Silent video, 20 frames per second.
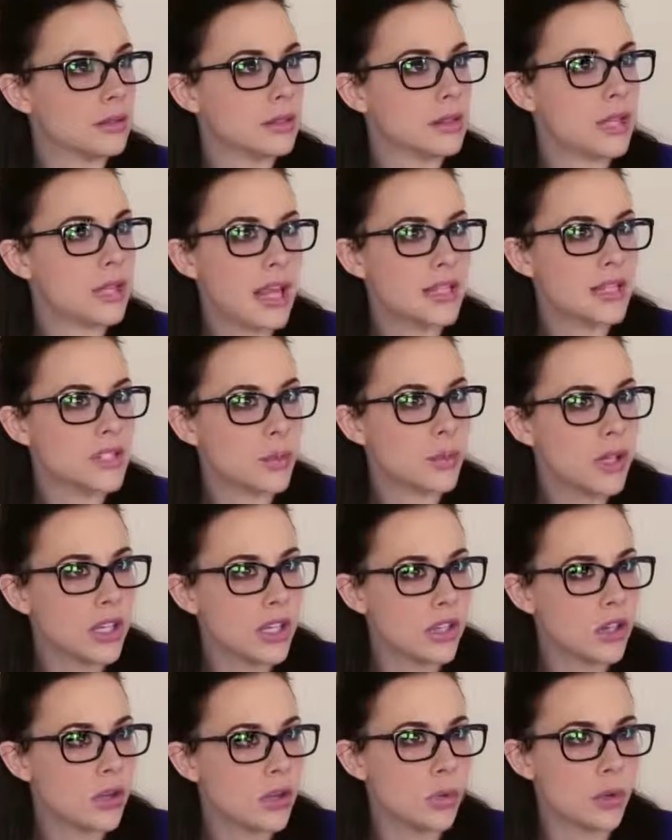Last
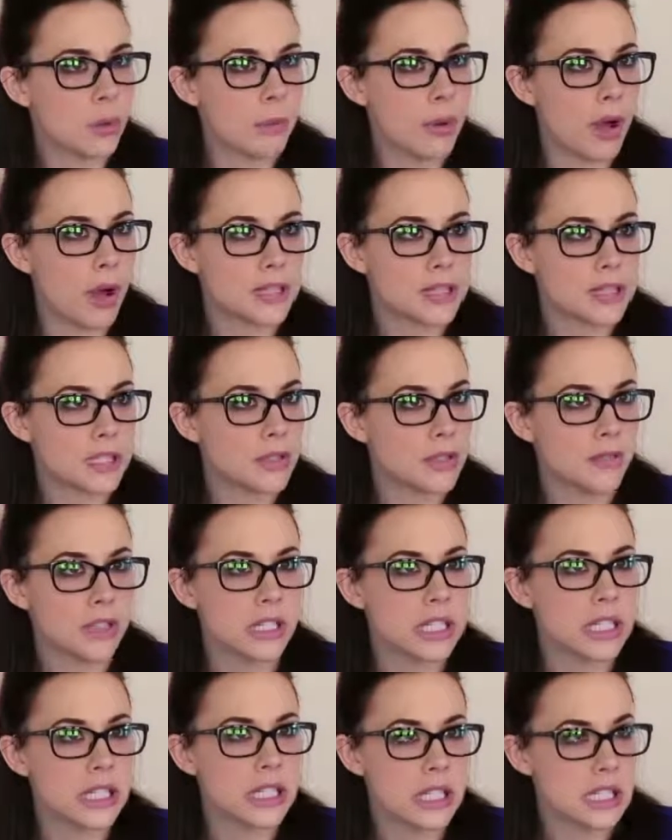week, you were
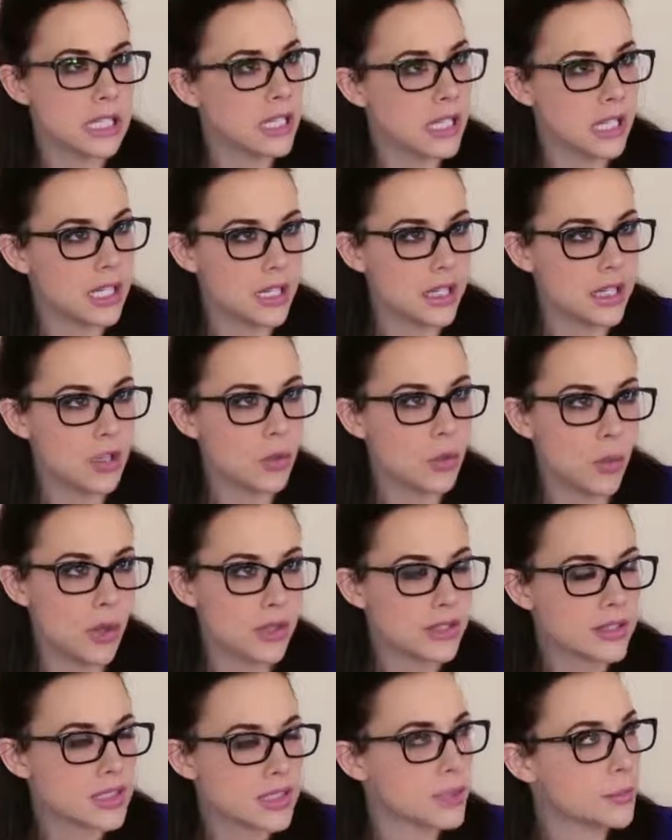positively giddy that you
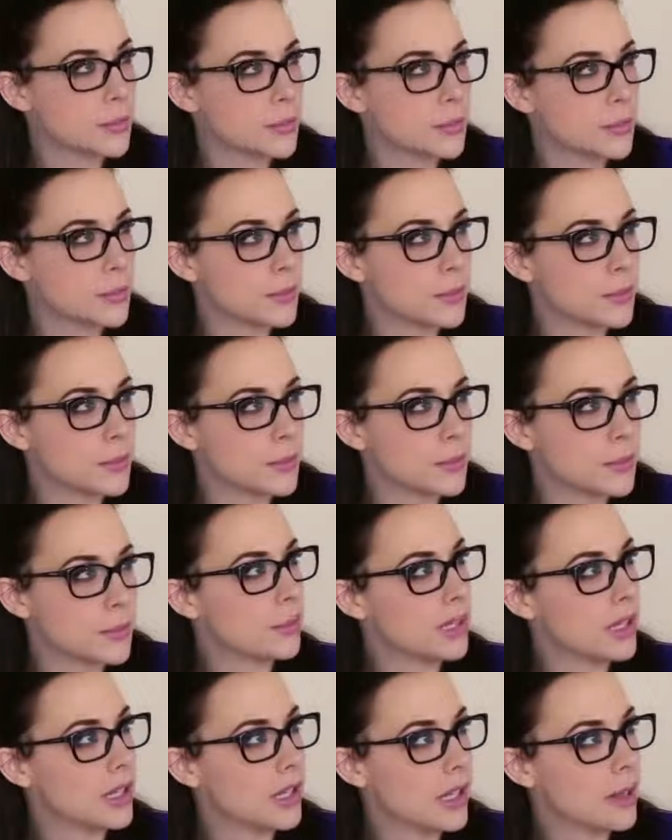won the summer
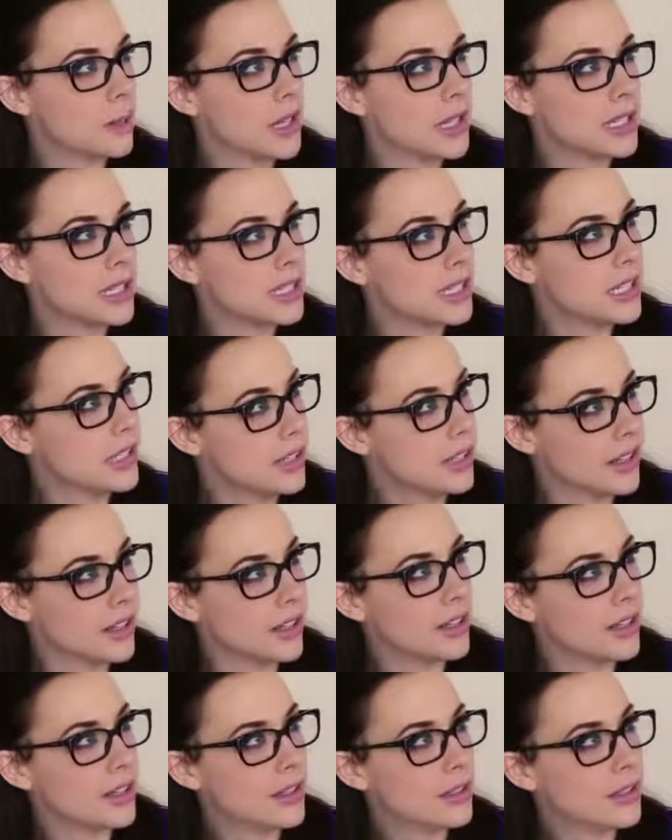internship at
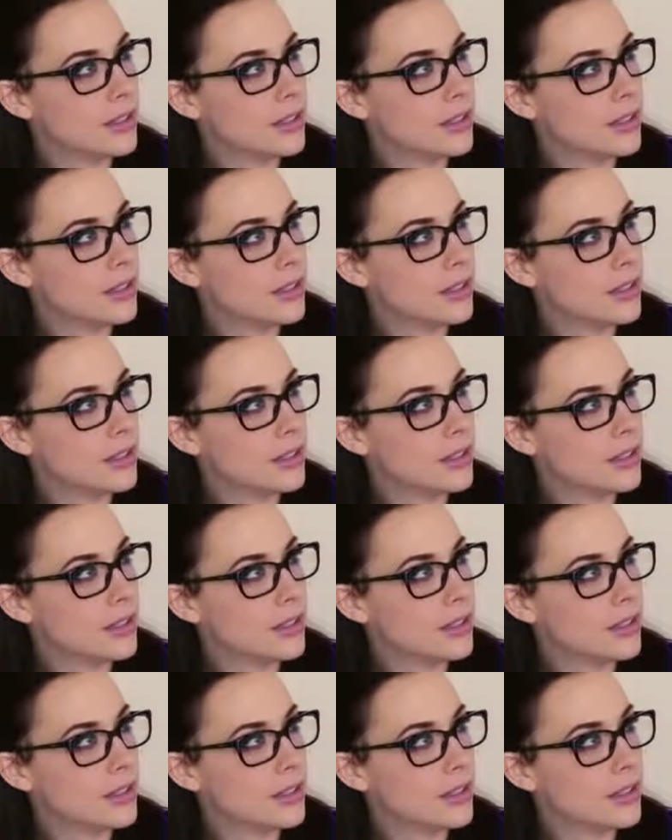MIT.